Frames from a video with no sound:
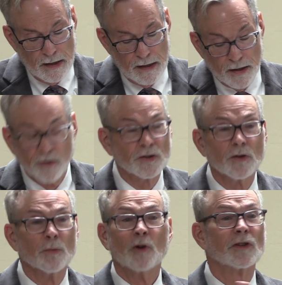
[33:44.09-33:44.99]
Here's
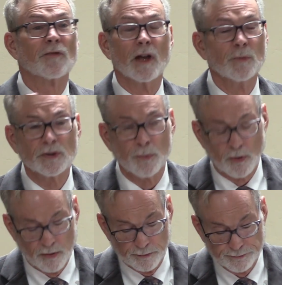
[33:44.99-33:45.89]
her most famous
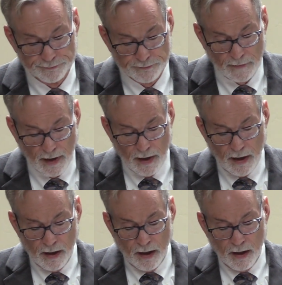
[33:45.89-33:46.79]
poem.
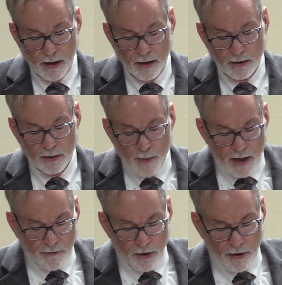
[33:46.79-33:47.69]
You may
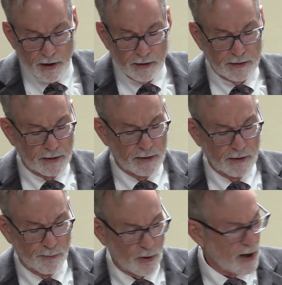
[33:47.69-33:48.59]
have heard it.
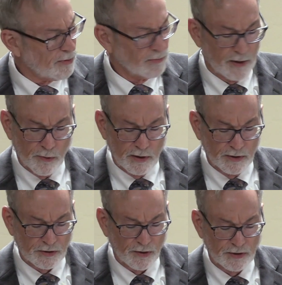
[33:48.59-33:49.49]
You probably wouldn't
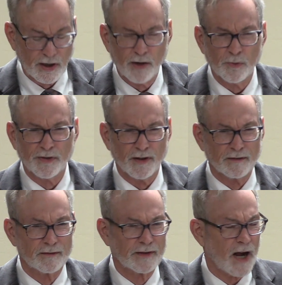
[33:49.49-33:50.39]
associate it with the
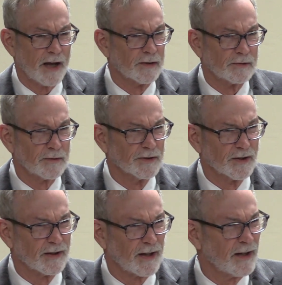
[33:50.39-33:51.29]
title, because
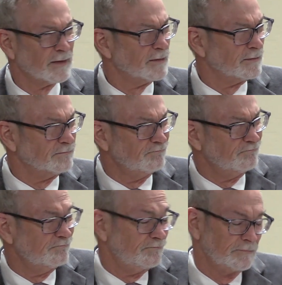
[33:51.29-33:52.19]
the title
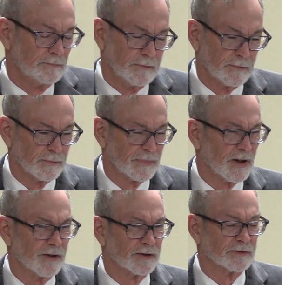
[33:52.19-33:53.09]

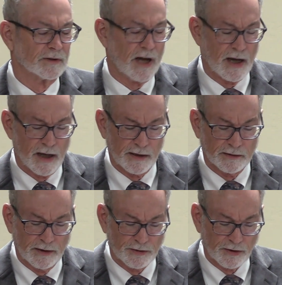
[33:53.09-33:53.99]
sounds a little odd, at
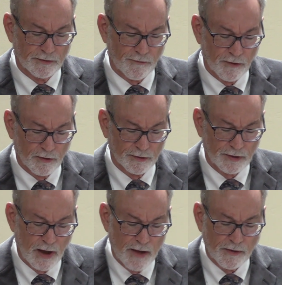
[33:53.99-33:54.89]
least at
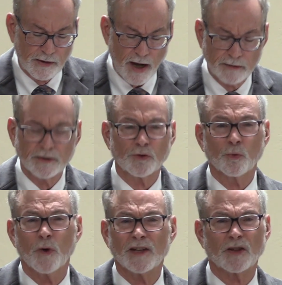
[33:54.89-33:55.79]
first. The title is
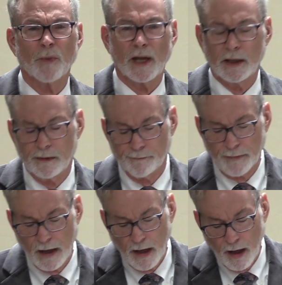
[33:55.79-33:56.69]
Resume,
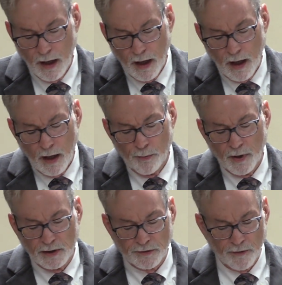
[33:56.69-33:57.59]

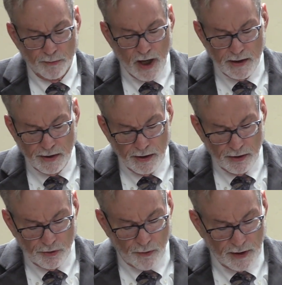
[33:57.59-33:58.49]
but it's from
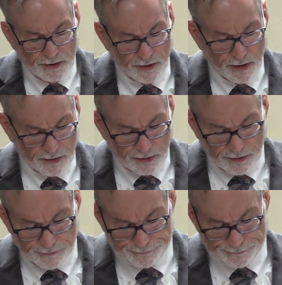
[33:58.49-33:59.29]
1926.